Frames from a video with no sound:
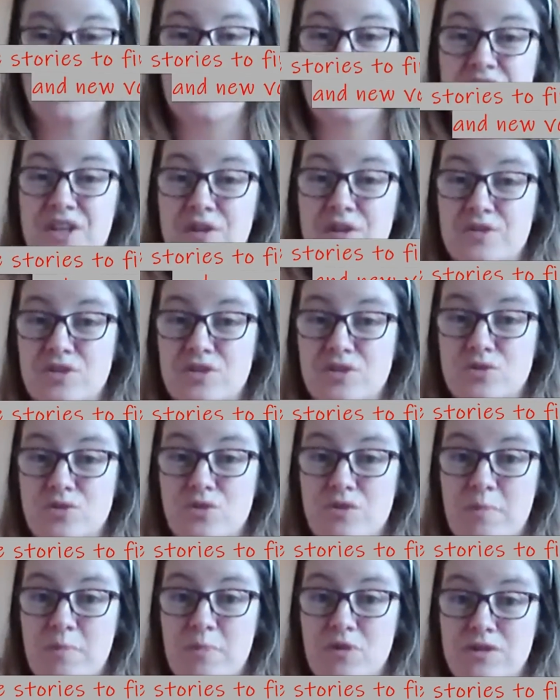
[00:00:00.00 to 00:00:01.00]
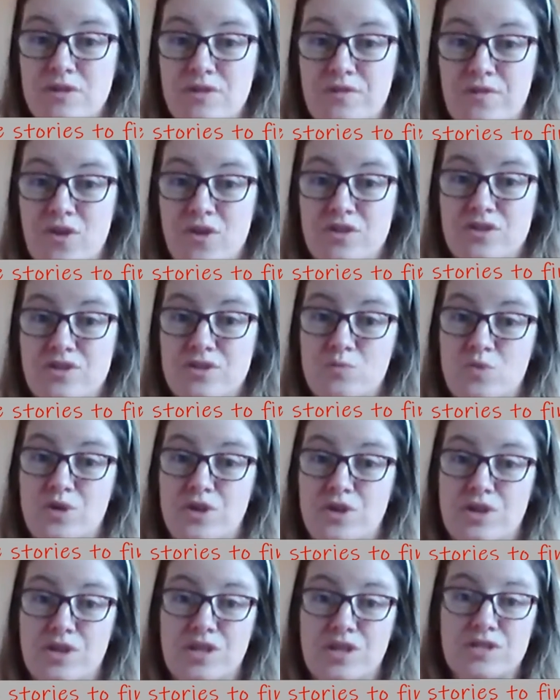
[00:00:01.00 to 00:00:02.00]
use a storybook to find some
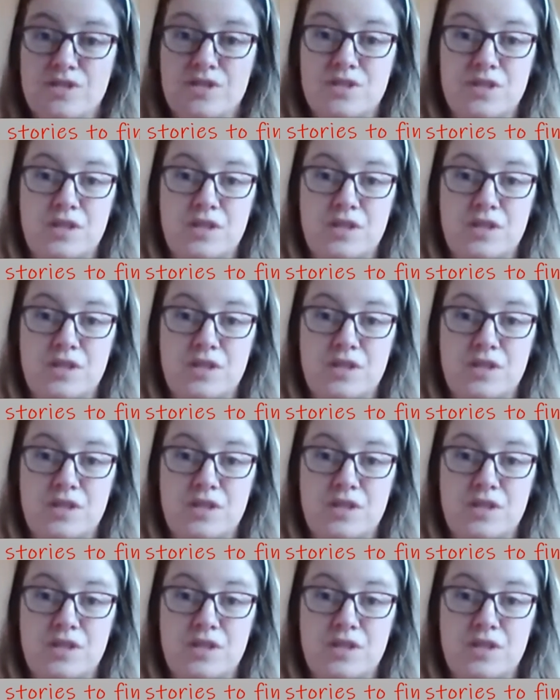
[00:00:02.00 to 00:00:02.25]
words.